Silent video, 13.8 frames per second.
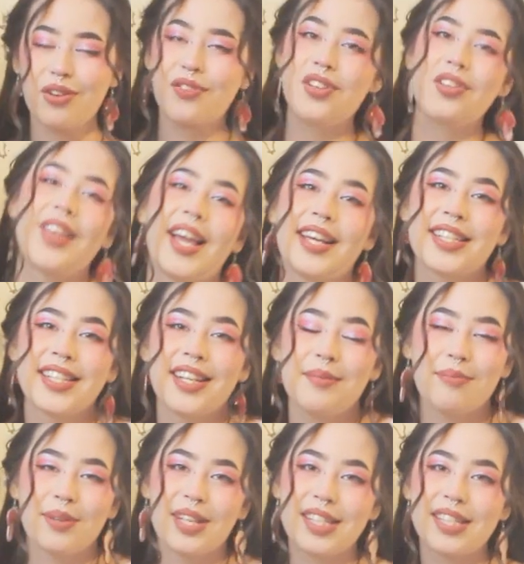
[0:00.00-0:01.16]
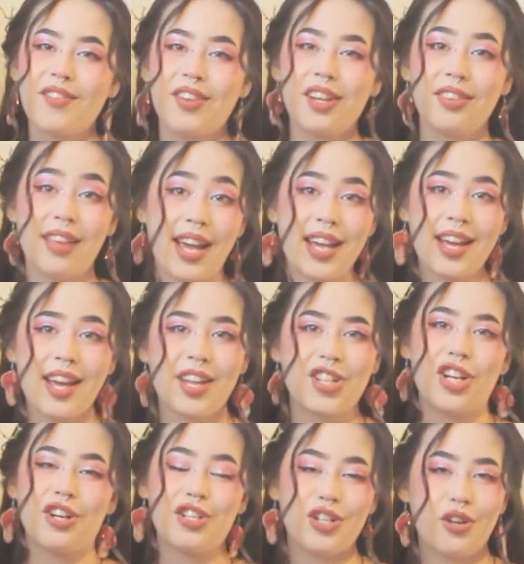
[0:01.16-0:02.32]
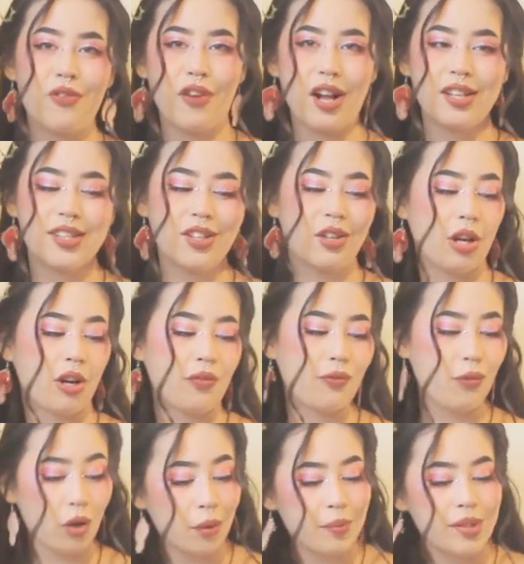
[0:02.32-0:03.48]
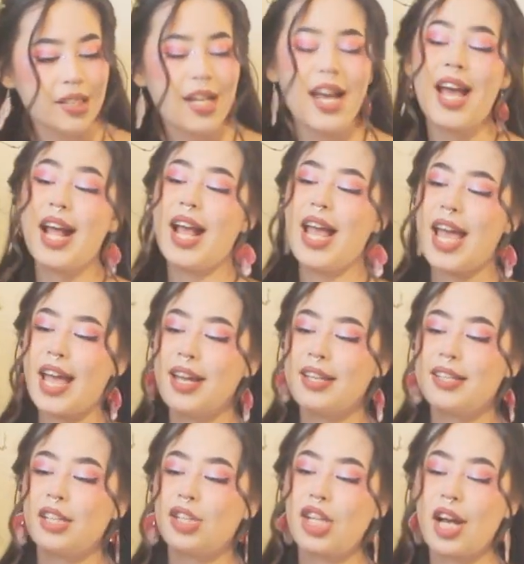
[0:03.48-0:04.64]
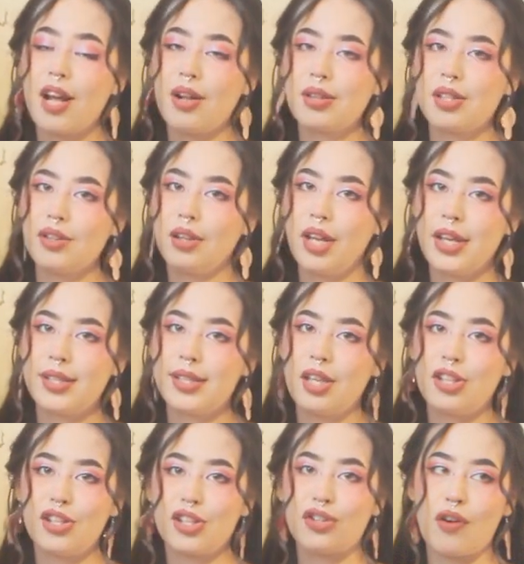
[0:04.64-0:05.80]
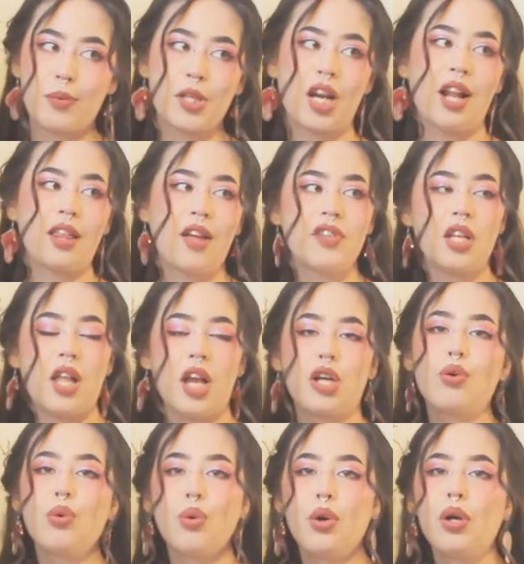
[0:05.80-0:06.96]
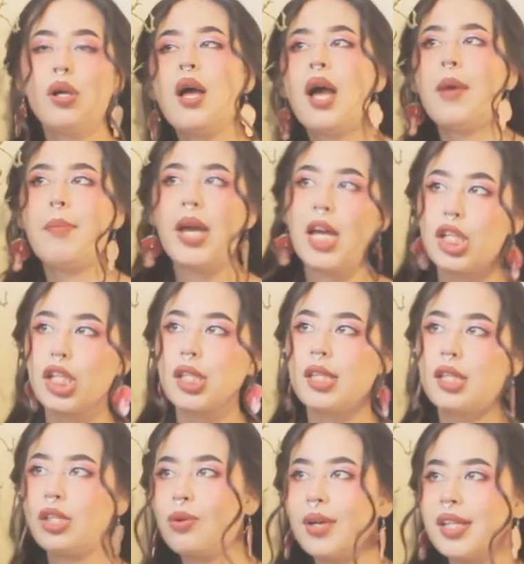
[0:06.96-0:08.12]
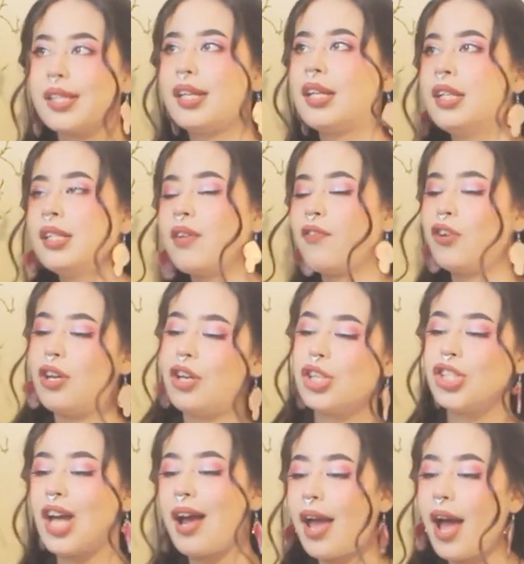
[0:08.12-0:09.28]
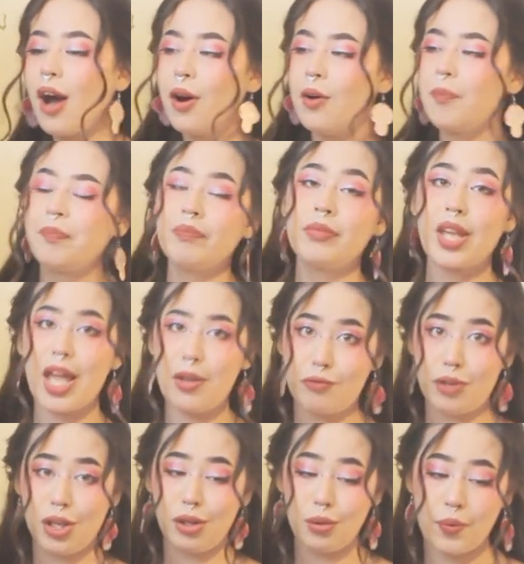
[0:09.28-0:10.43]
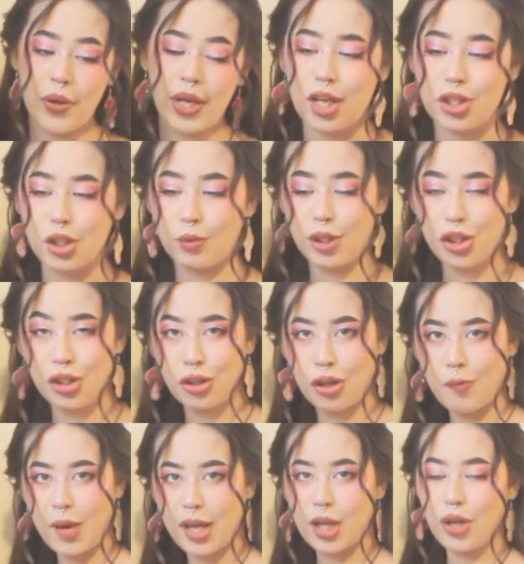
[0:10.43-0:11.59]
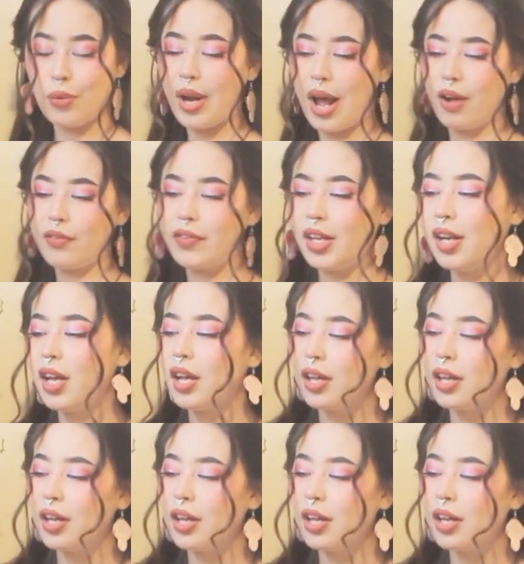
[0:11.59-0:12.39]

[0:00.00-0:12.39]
If you liked it, please give it a like and share it to your friends so they're informed. And check out the links in the description. I left a lot of cool pages and sources for you to check out. And real quick, I just want to show you my cute outfit.